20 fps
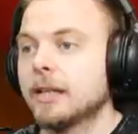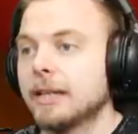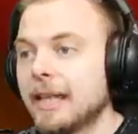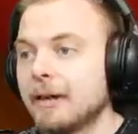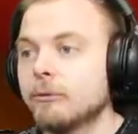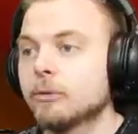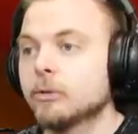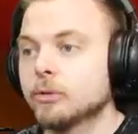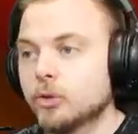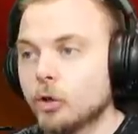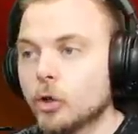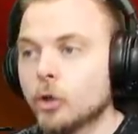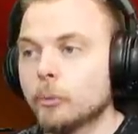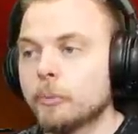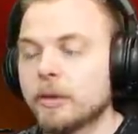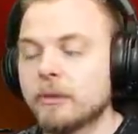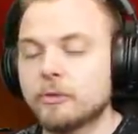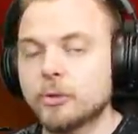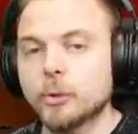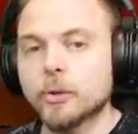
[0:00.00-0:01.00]
leveled
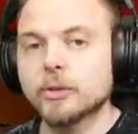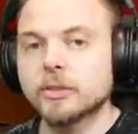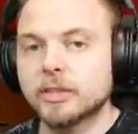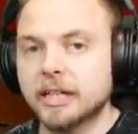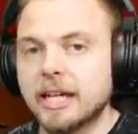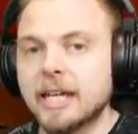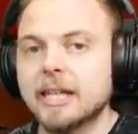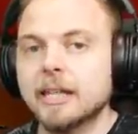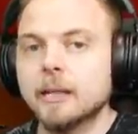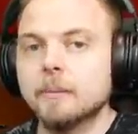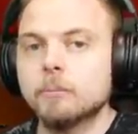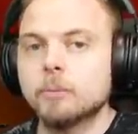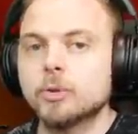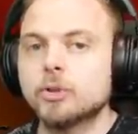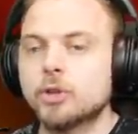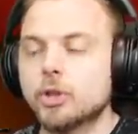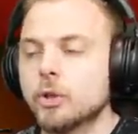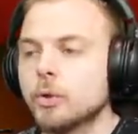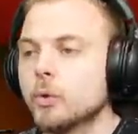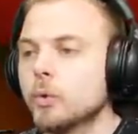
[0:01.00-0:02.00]
up if you want to get them
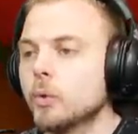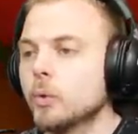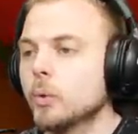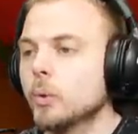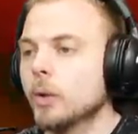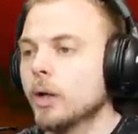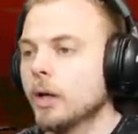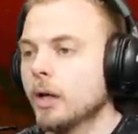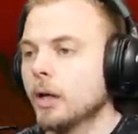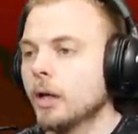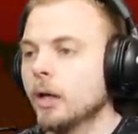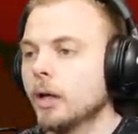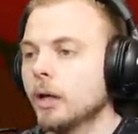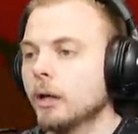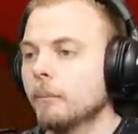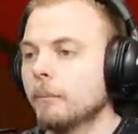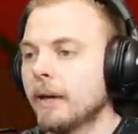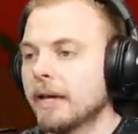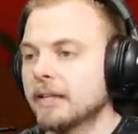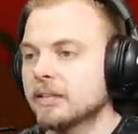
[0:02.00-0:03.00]
to
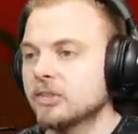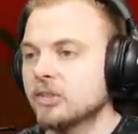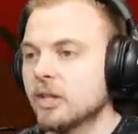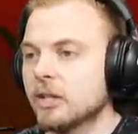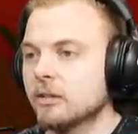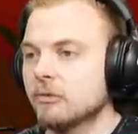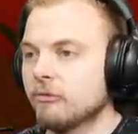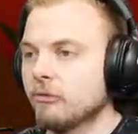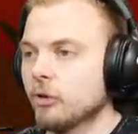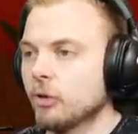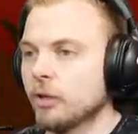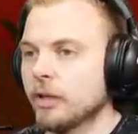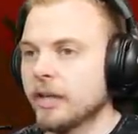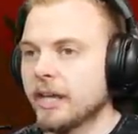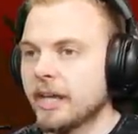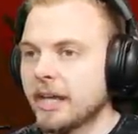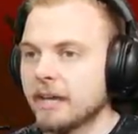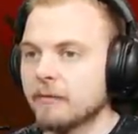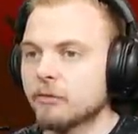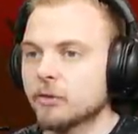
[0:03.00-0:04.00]
um, extend
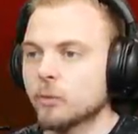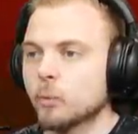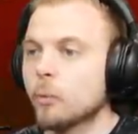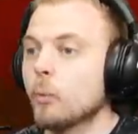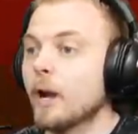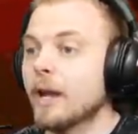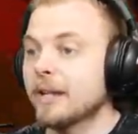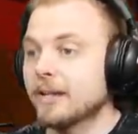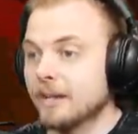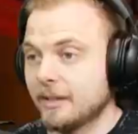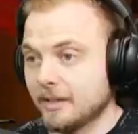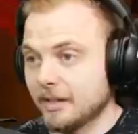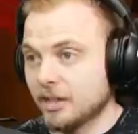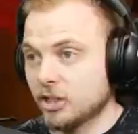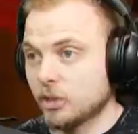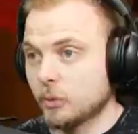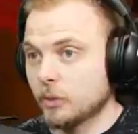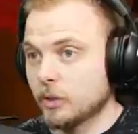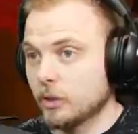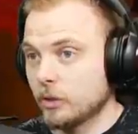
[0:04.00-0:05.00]
fully, even when
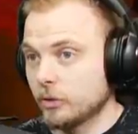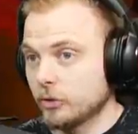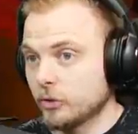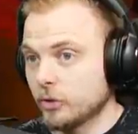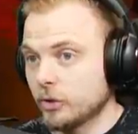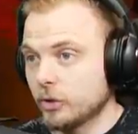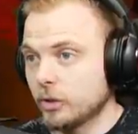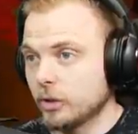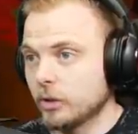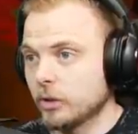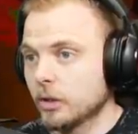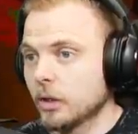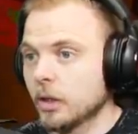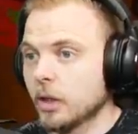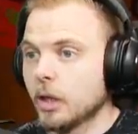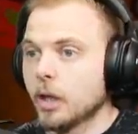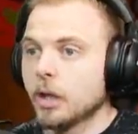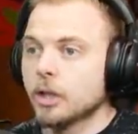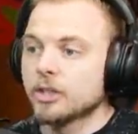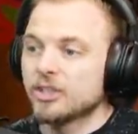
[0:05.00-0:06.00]
attached to a controller.
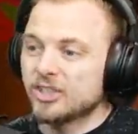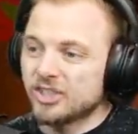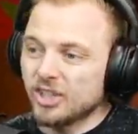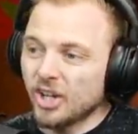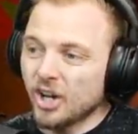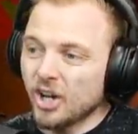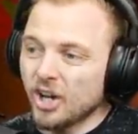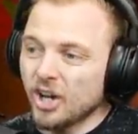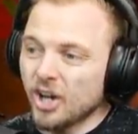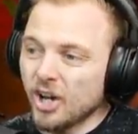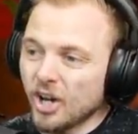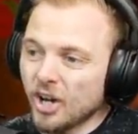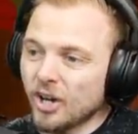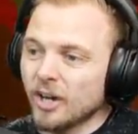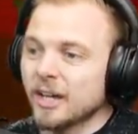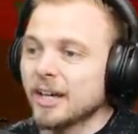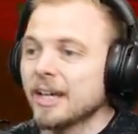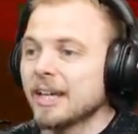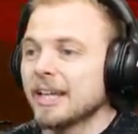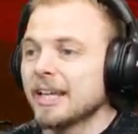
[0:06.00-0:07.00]
So
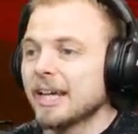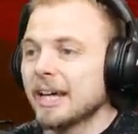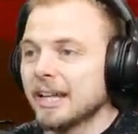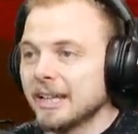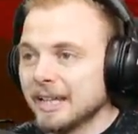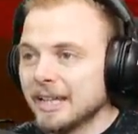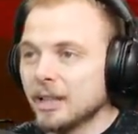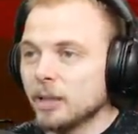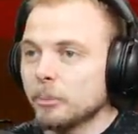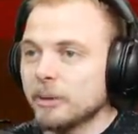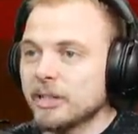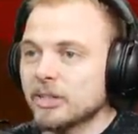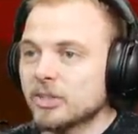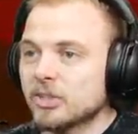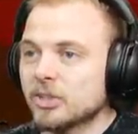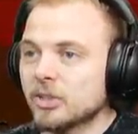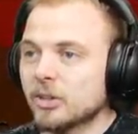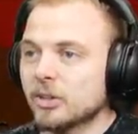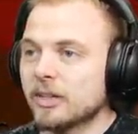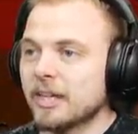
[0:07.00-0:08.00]
a little bit
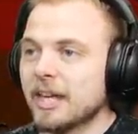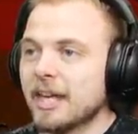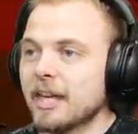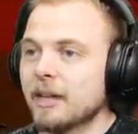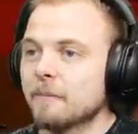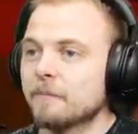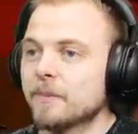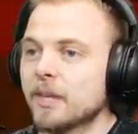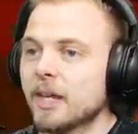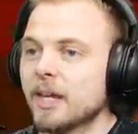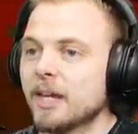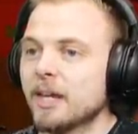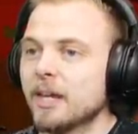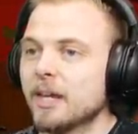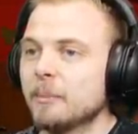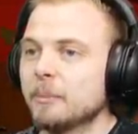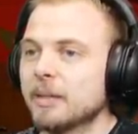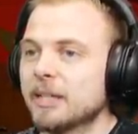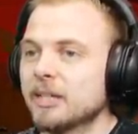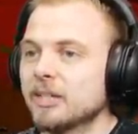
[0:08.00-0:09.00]
sucky,
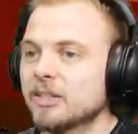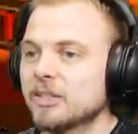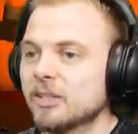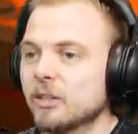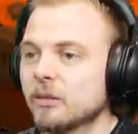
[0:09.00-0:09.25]
uh, because